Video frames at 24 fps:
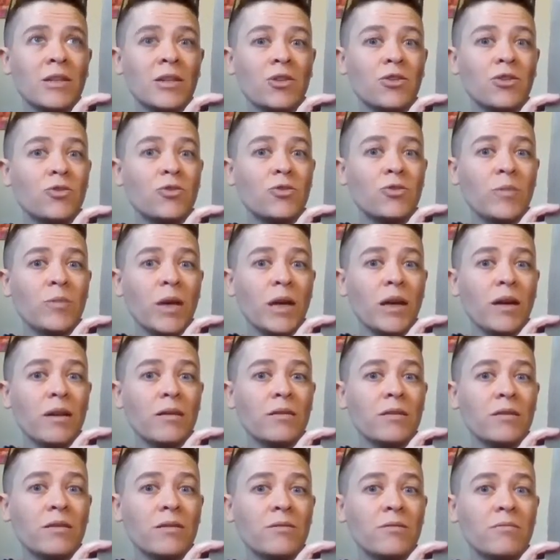Can you do math?
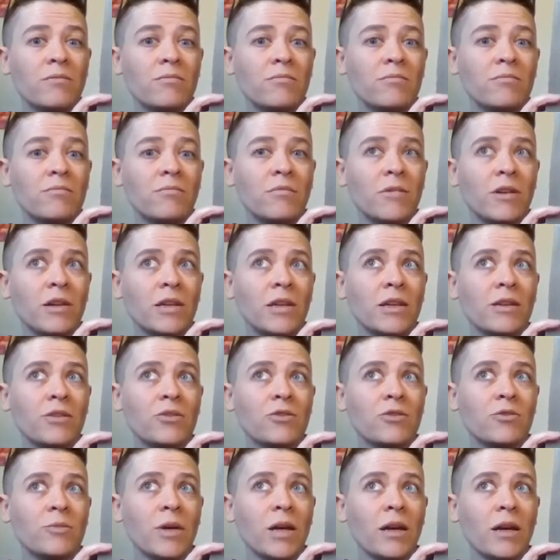I
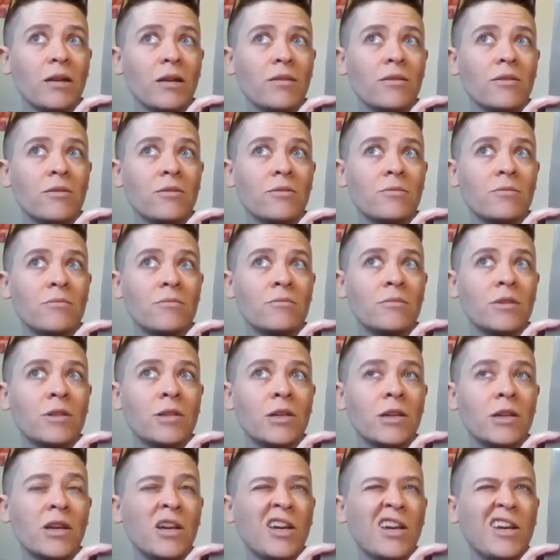can't do math.
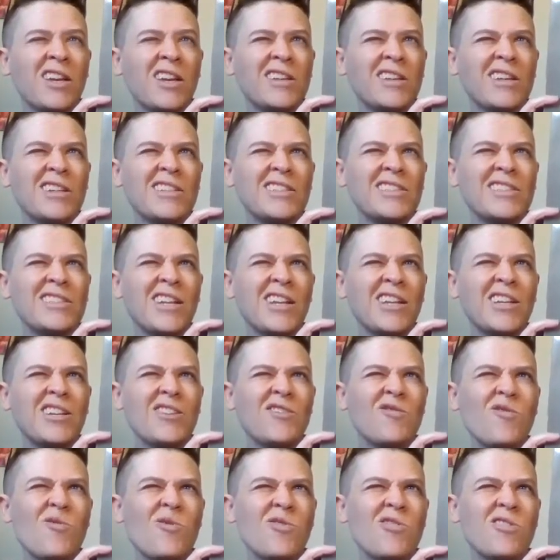
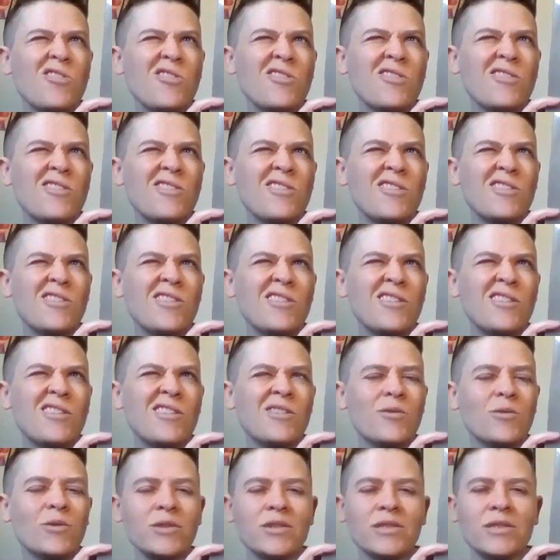1984?
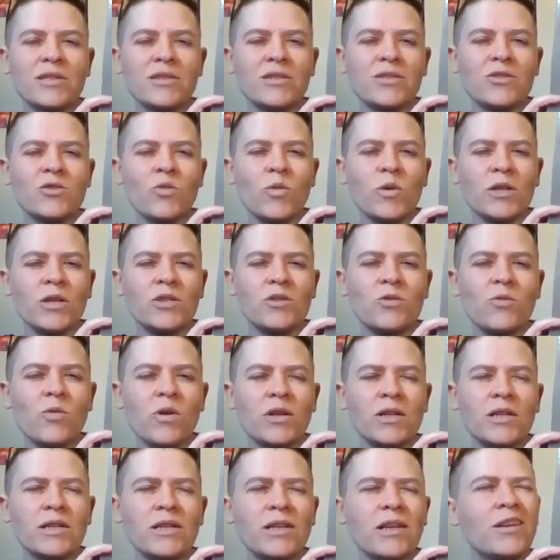What is this,
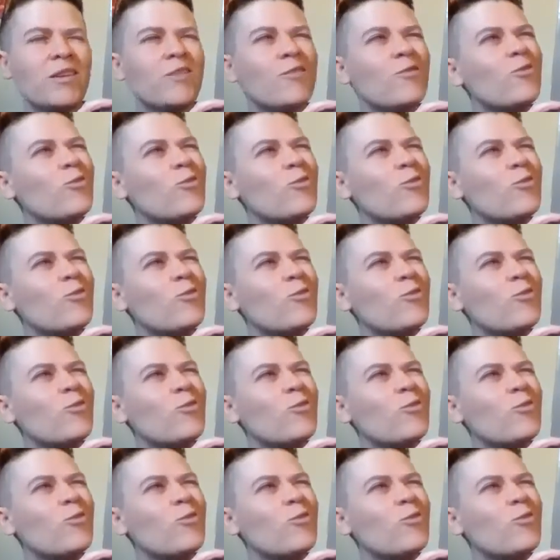2020?